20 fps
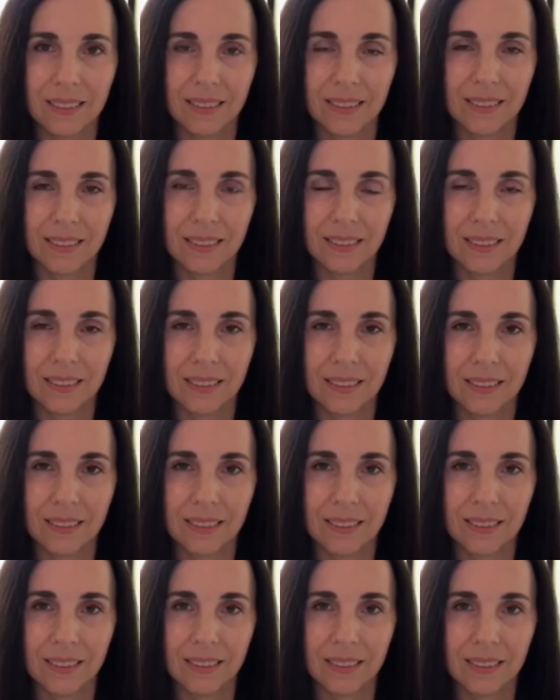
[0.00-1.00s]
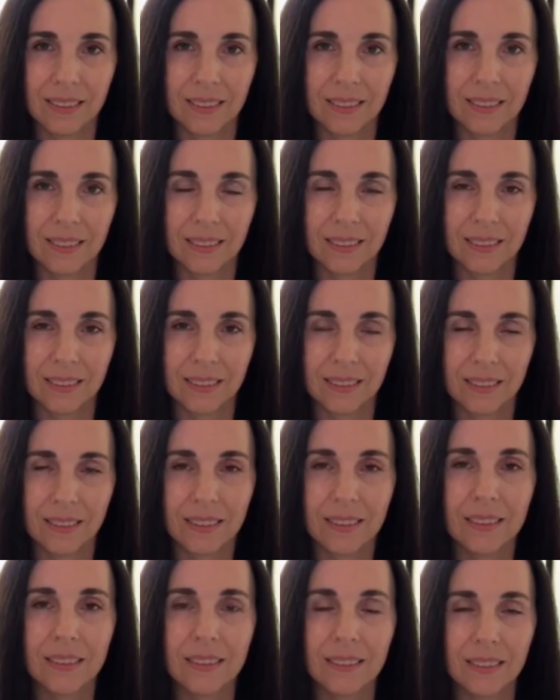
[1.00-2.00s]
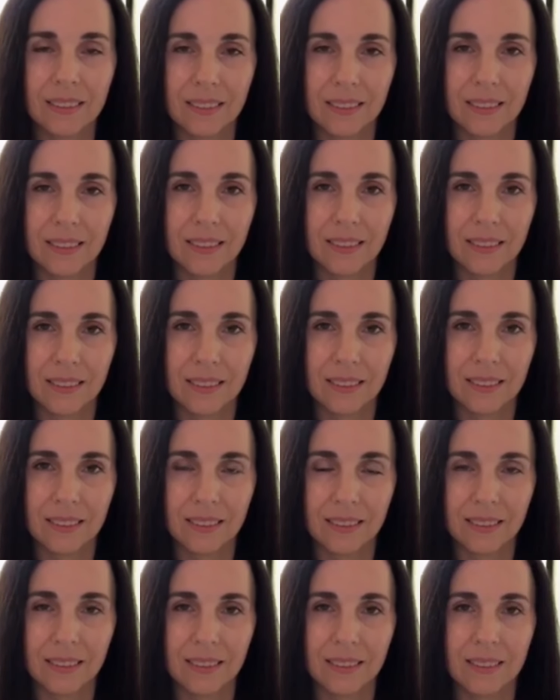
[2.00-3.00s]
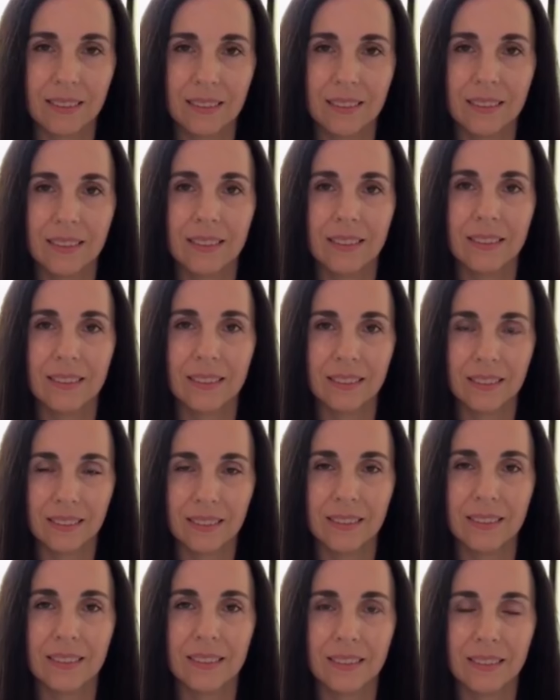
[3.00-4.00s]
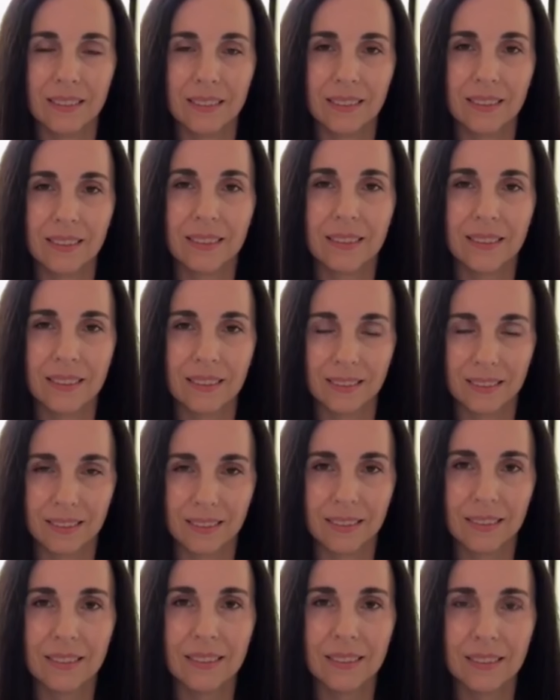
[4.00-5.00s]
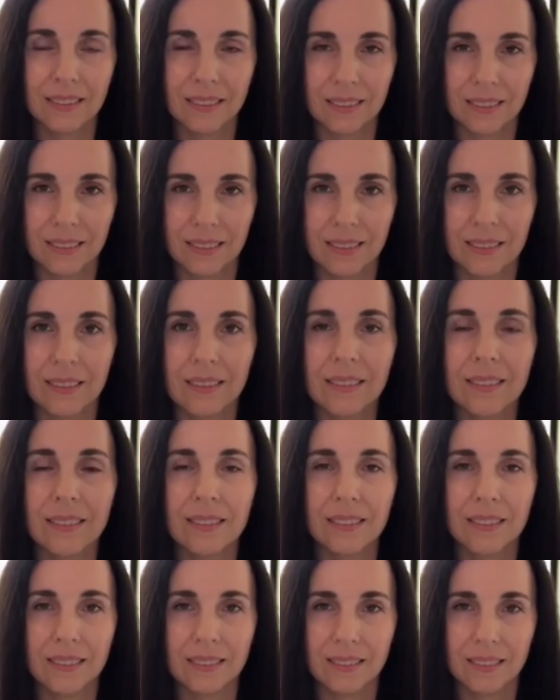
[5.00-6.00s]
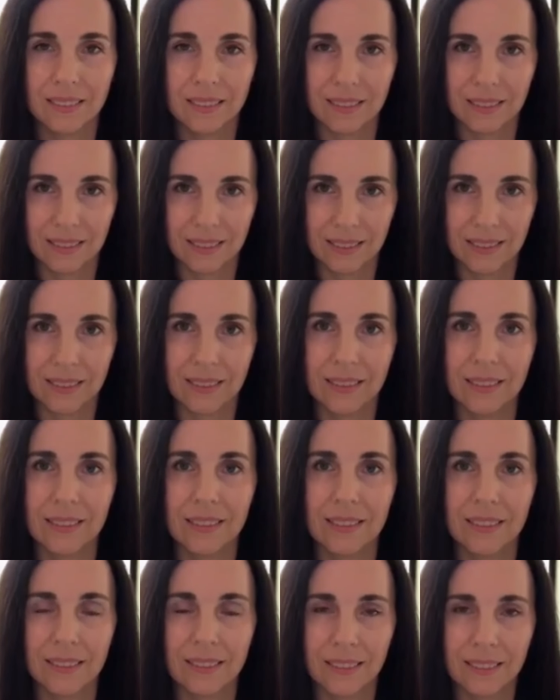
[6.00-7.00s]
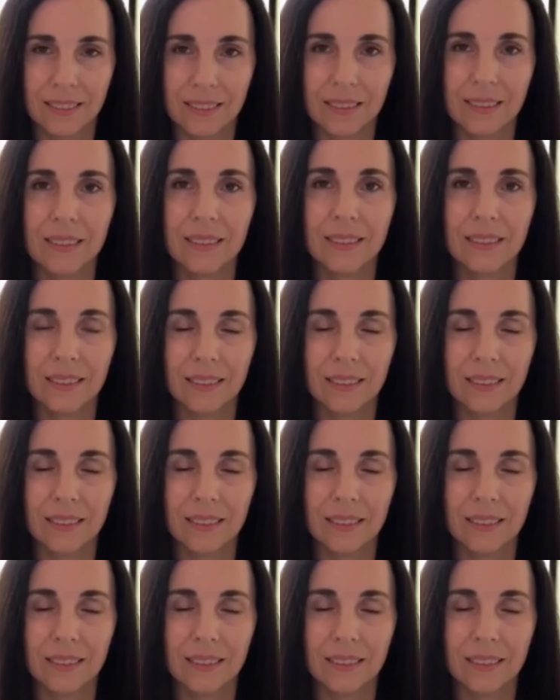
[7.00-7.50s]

This person isn't speaking.